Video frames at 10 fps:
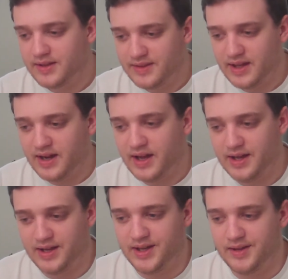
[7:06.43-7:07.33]
that
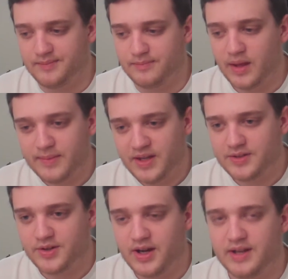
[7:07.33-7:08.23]
I maybe
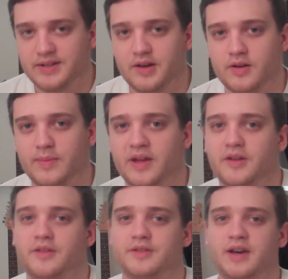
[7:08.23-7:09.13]
try to talk about
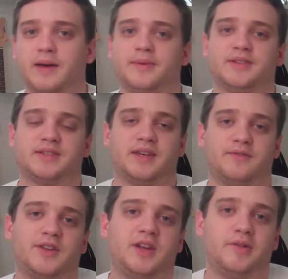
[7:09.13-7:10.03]
other topics like
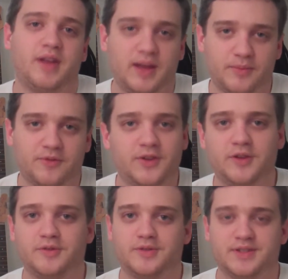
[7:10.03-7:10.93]
video game
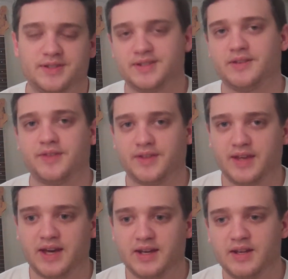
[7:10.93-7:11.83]
reviews and stuff like
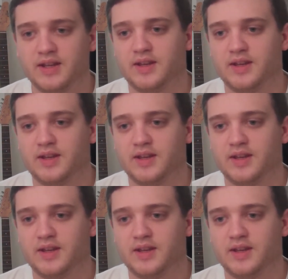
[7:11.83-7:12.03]
that.